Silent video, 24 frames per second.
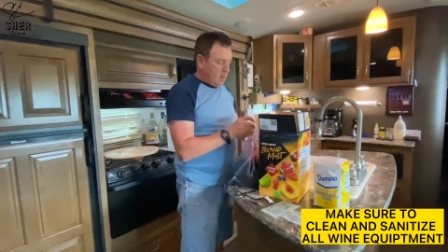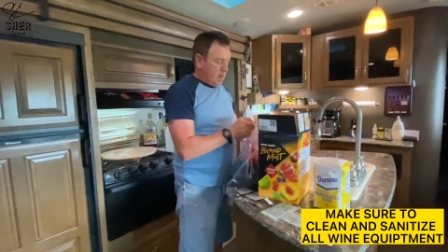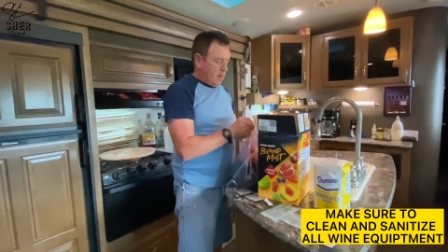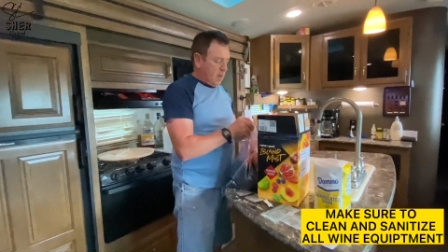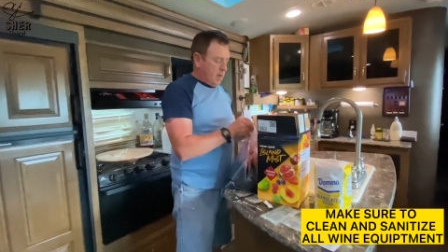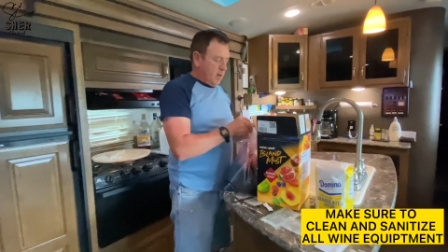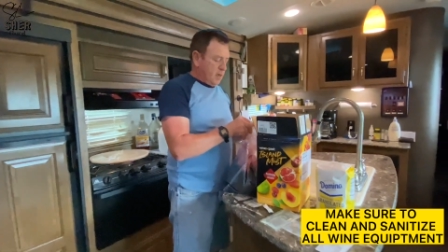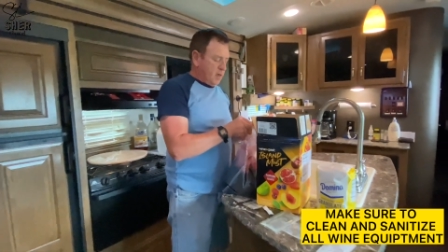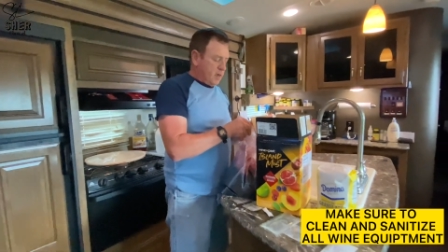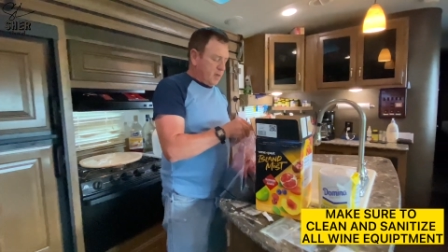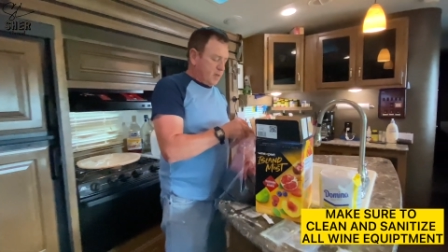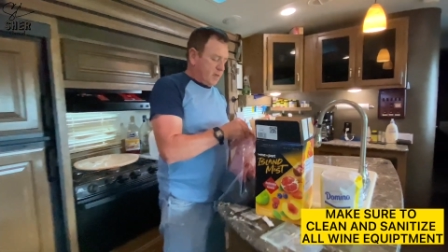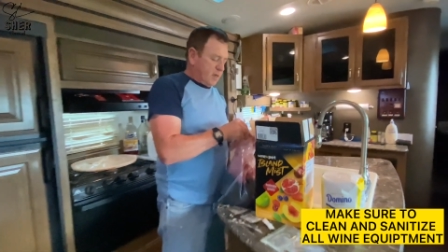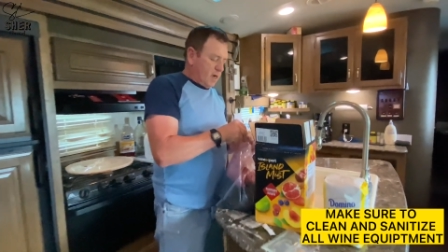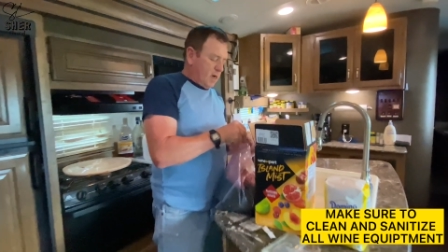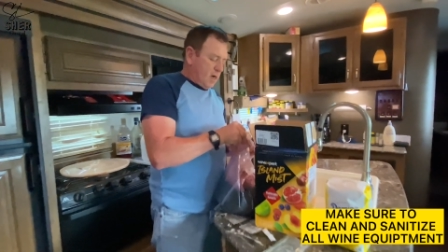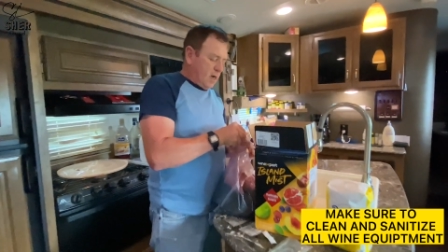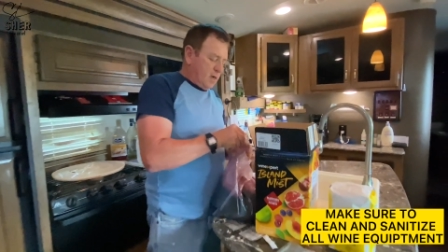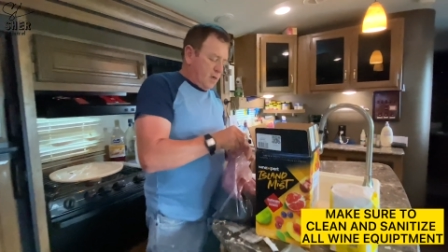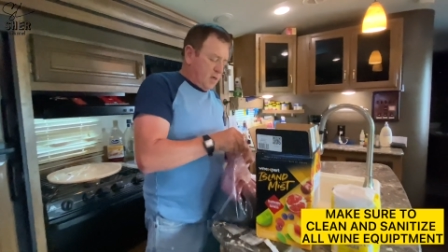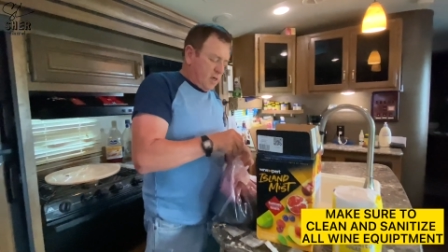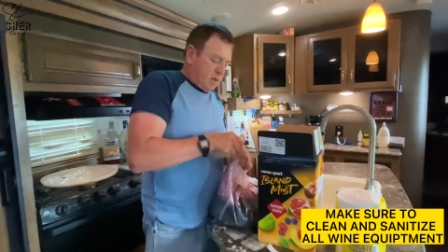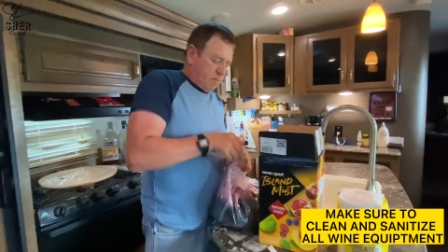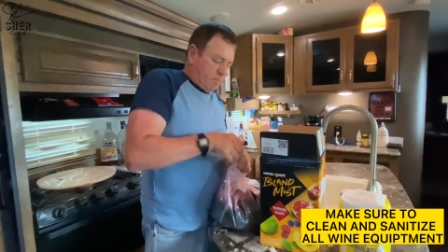I just, uh,
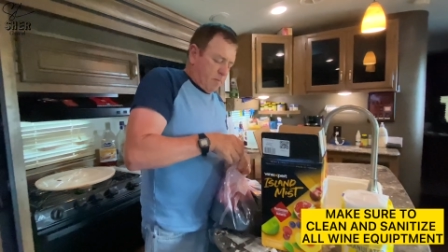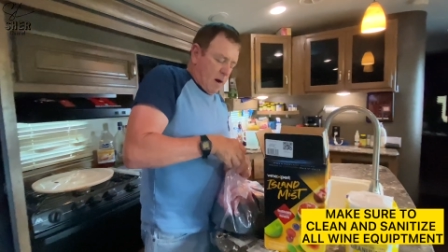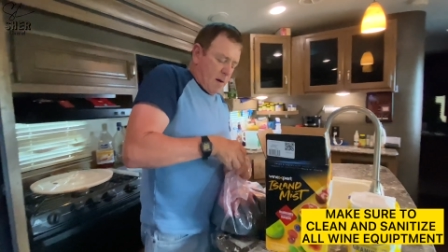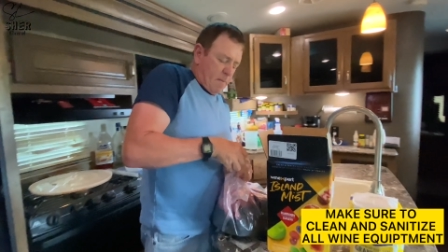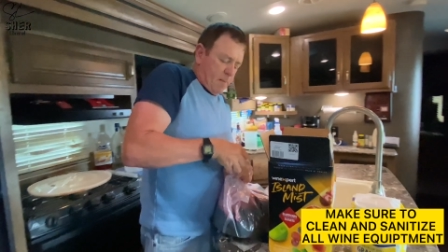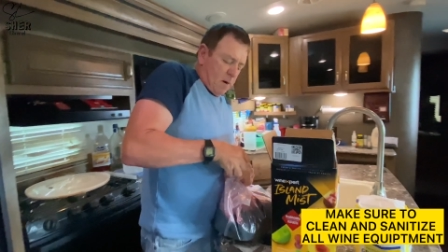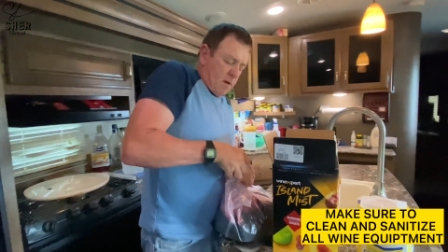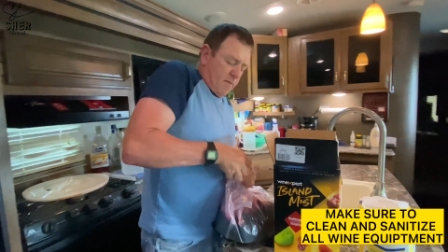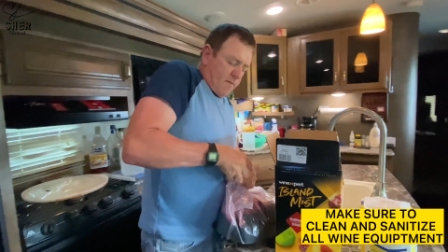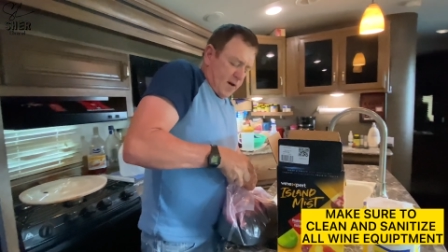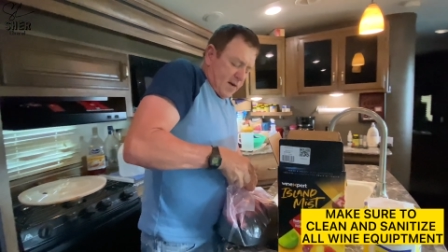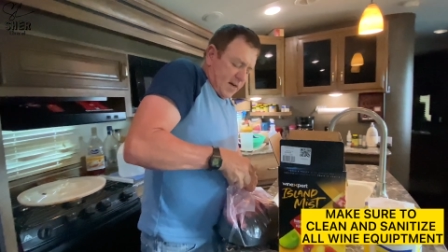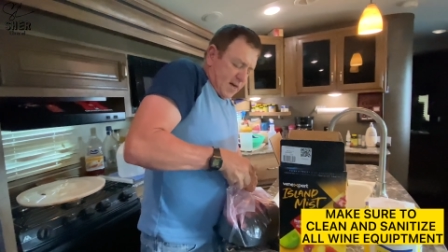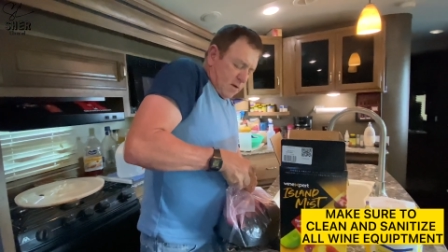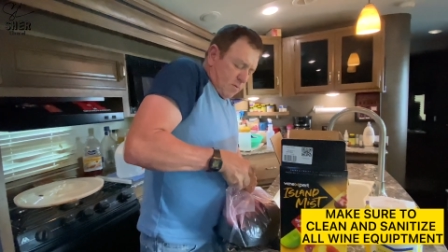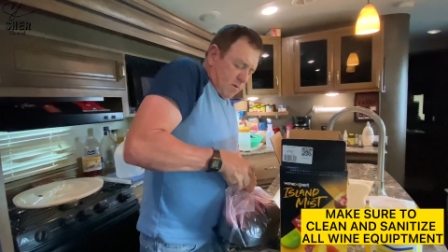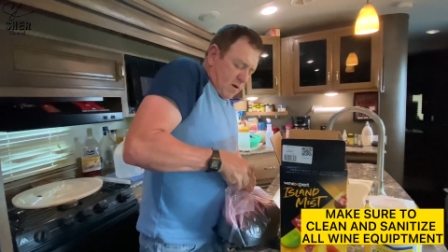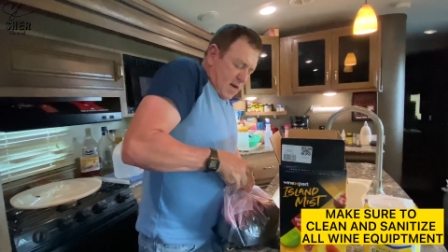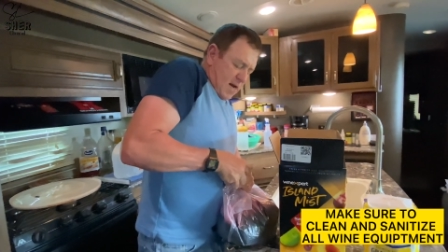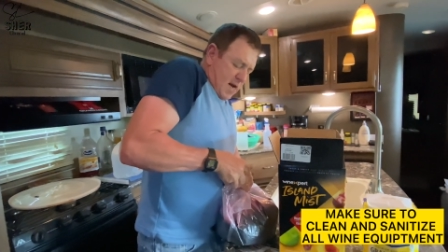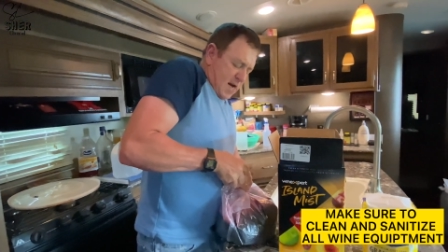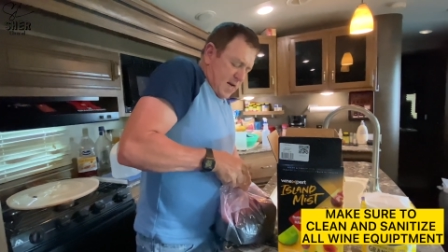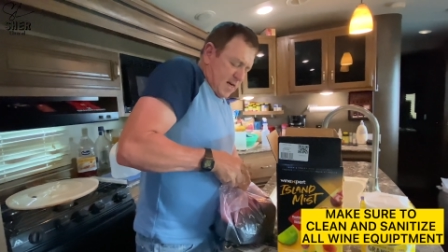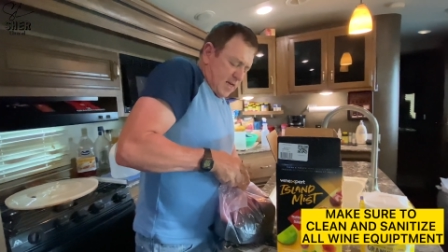you just pop off like this with
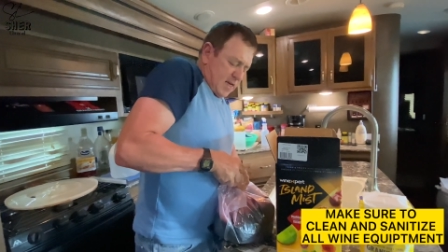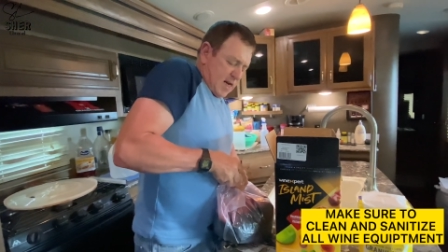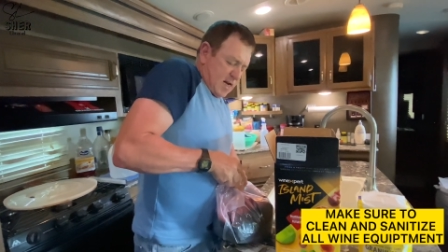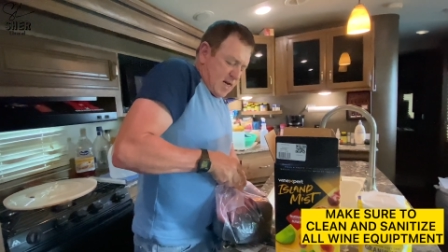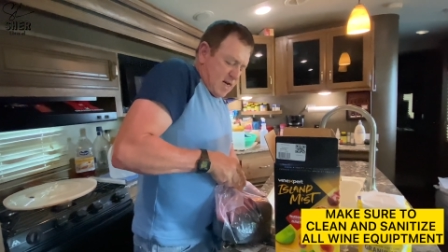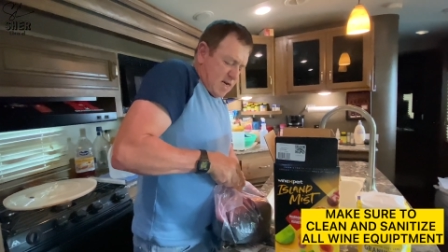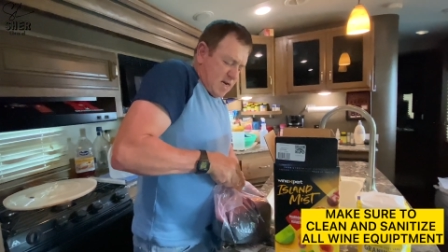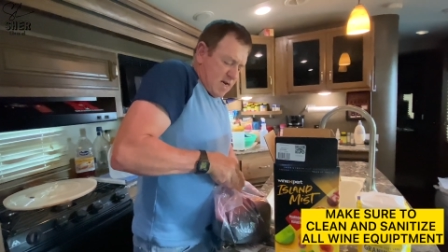your hands.